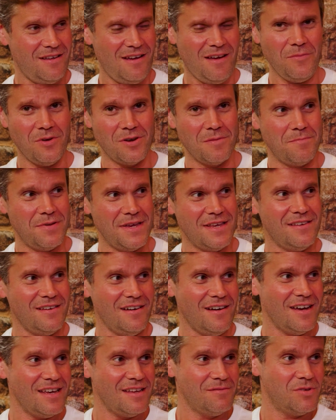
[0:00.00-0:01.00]
I'm not a big
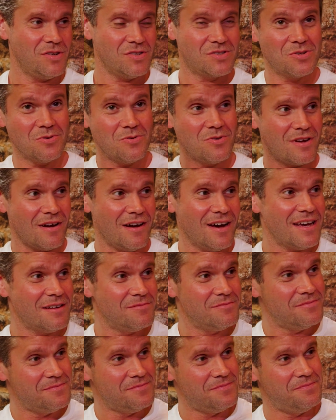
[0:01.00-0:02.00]
guy, I'm not a tall guy,
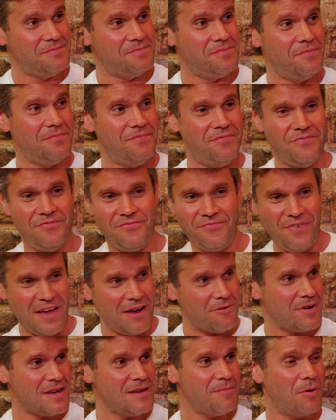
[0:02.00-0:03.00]
I'm
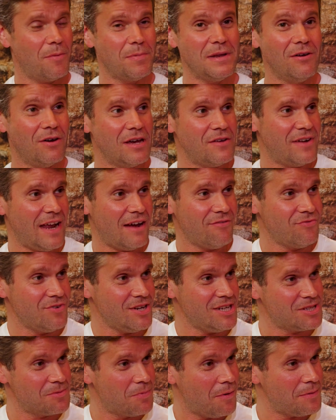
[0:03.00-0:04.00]
probably not even
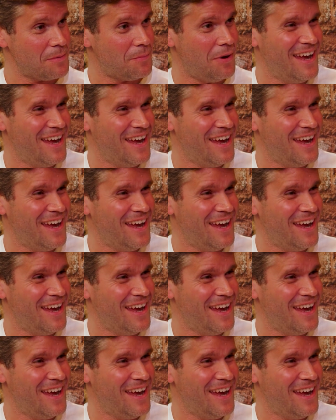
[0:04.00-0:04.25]
average, I'm probably